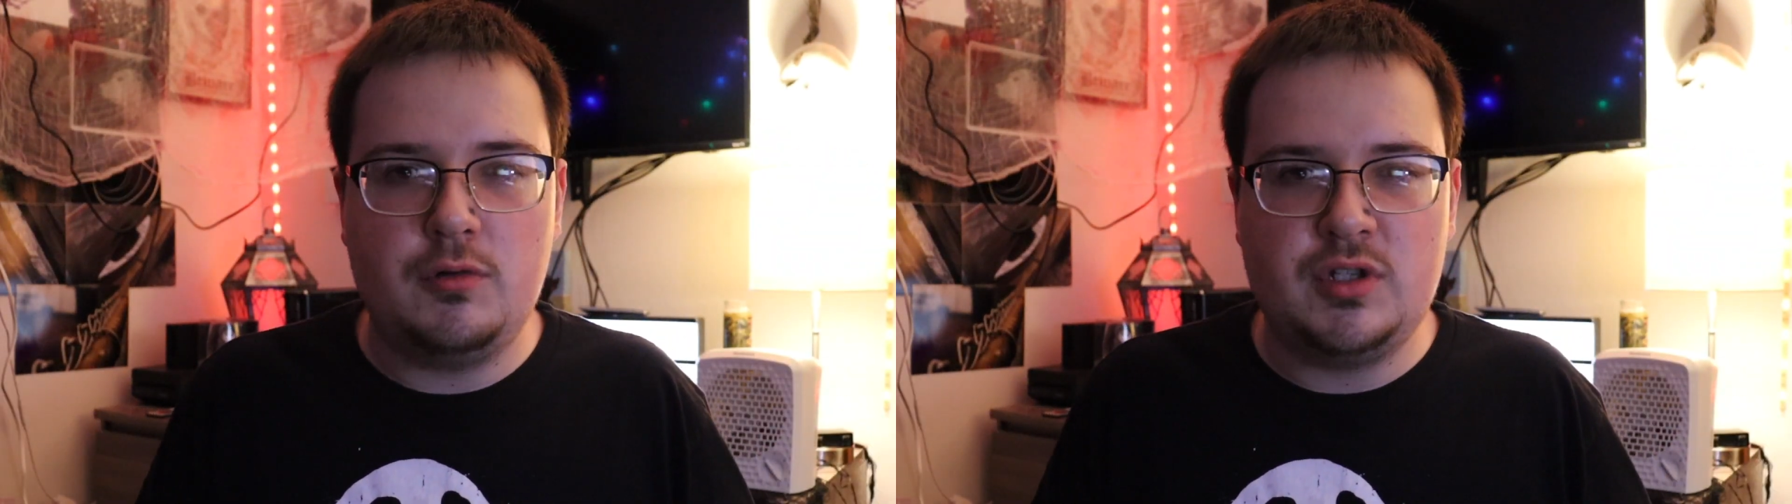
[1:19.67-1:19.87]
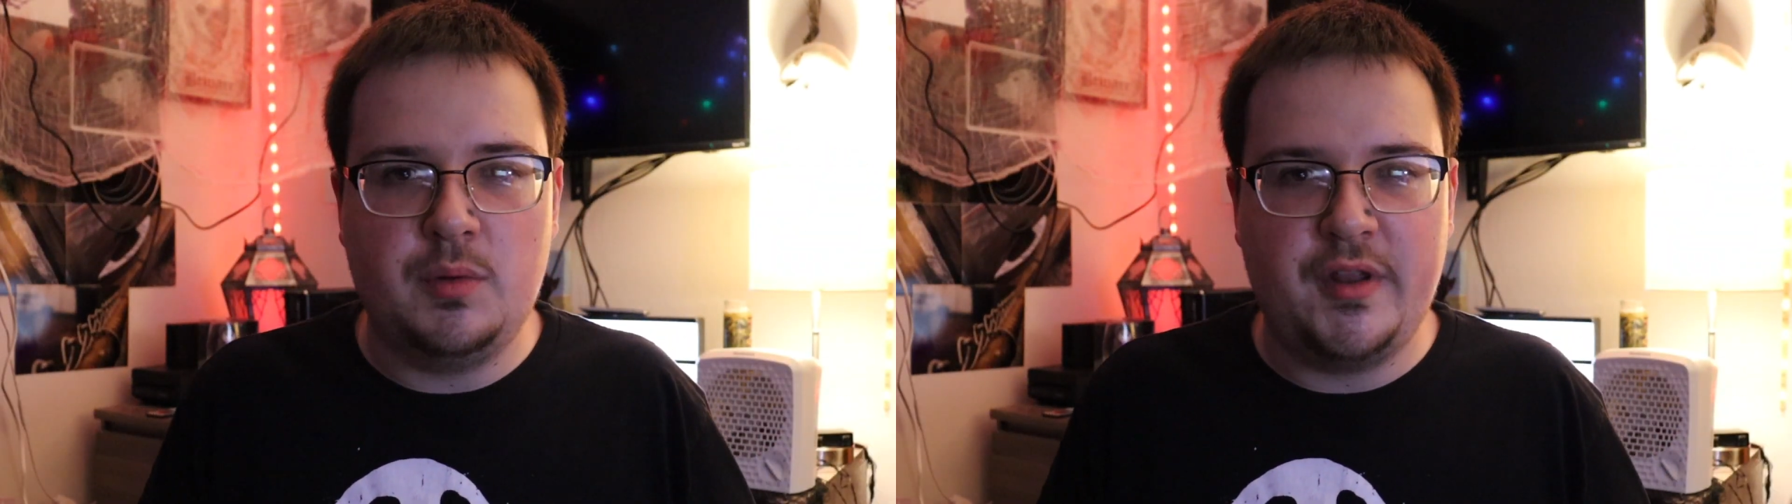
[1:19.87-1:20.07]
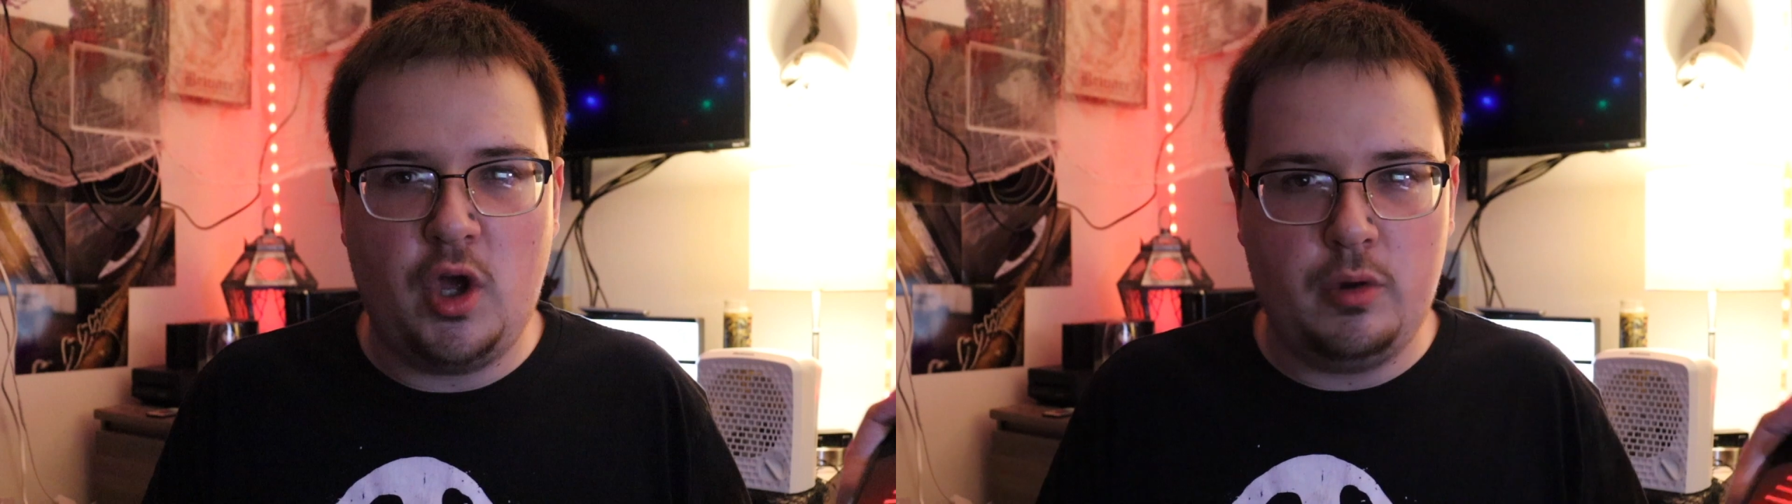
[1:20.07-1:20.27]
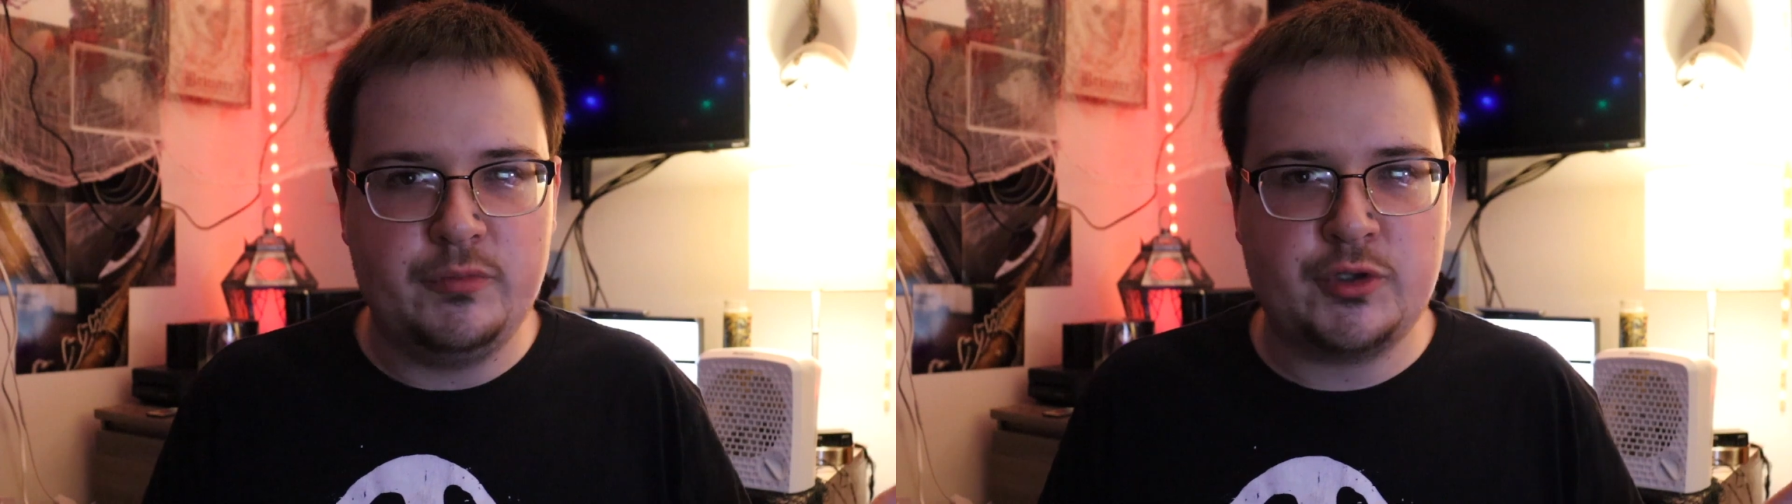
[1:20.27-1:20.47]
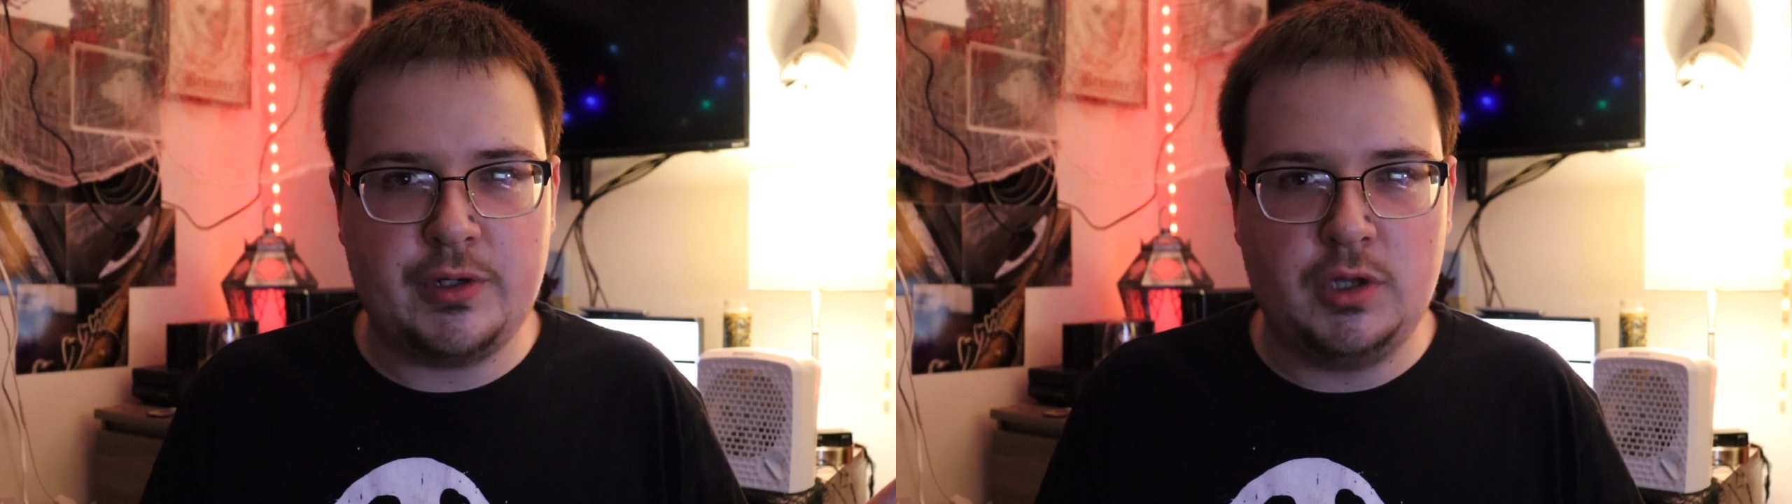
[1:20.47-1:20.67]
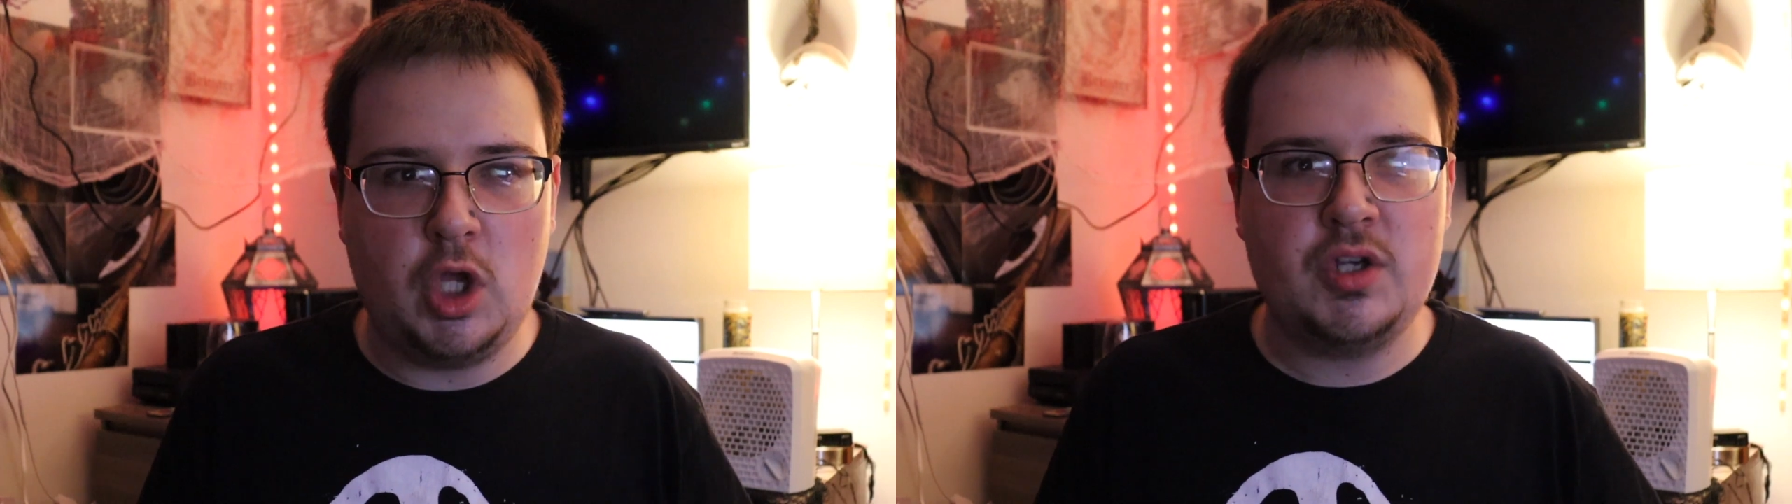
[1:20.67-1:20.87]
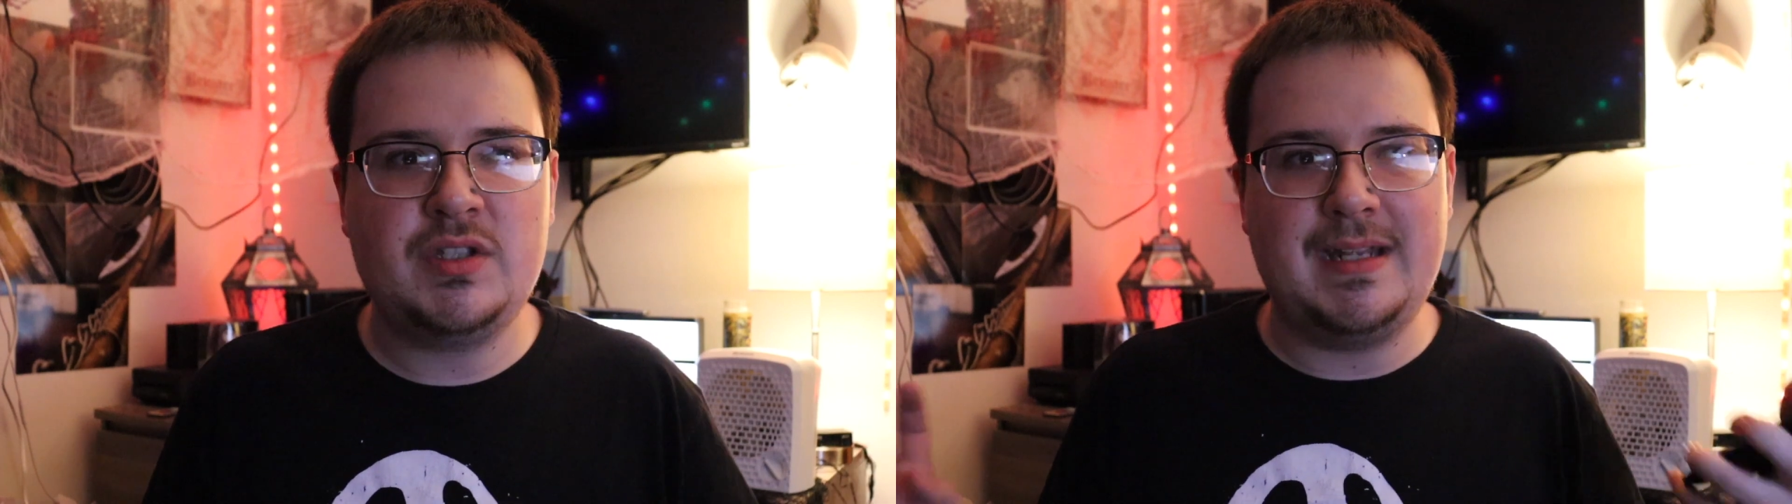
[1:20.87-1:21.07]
to the way the home screen looks,